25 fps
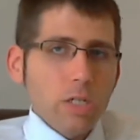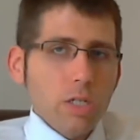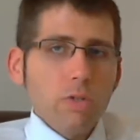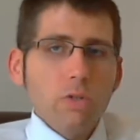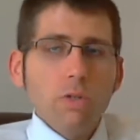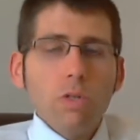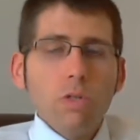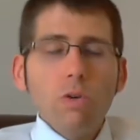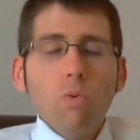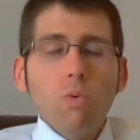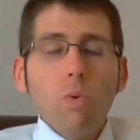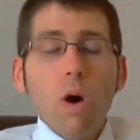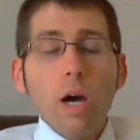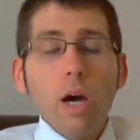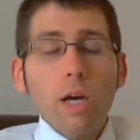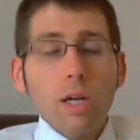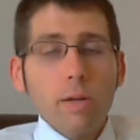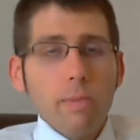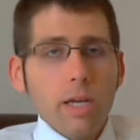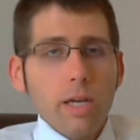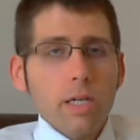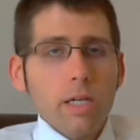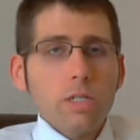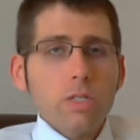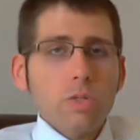Do you want to
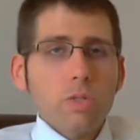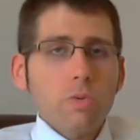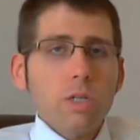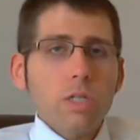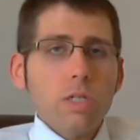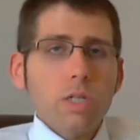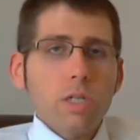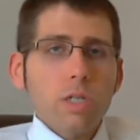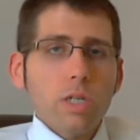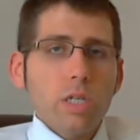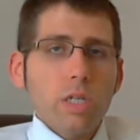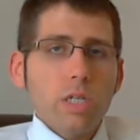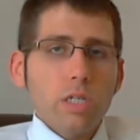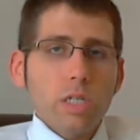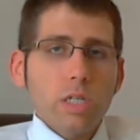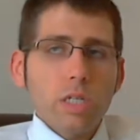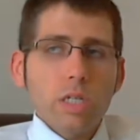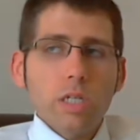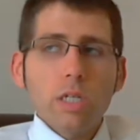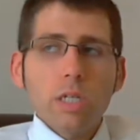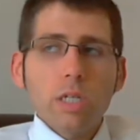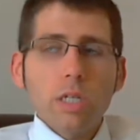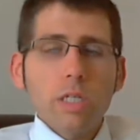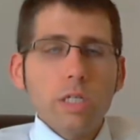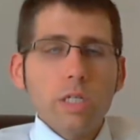make a switch? Is
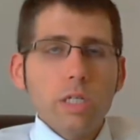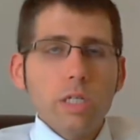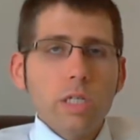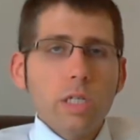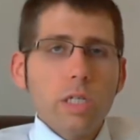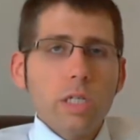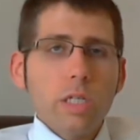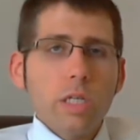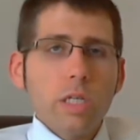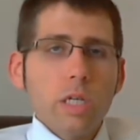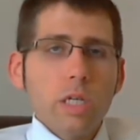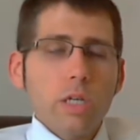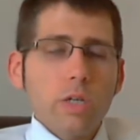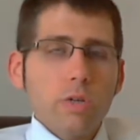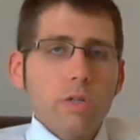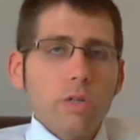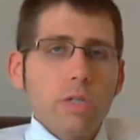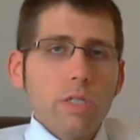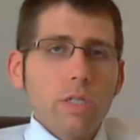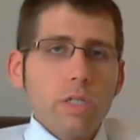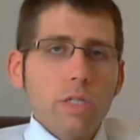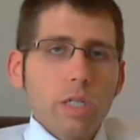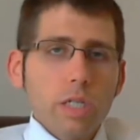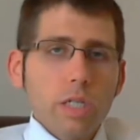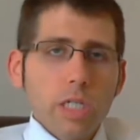the
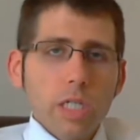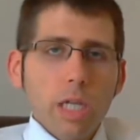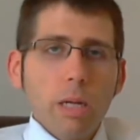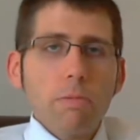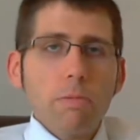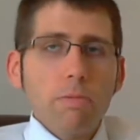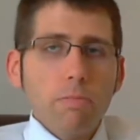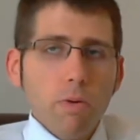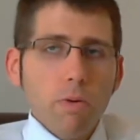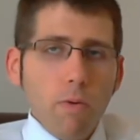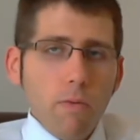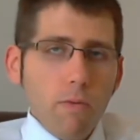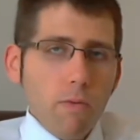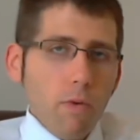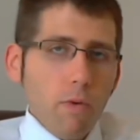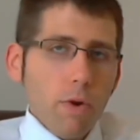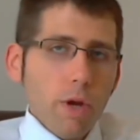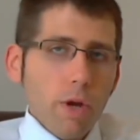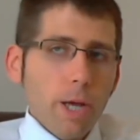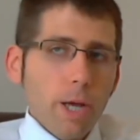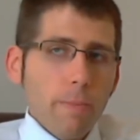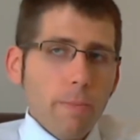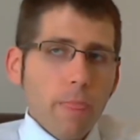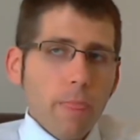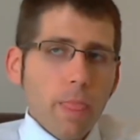increase acceptable for
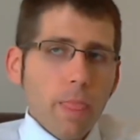you?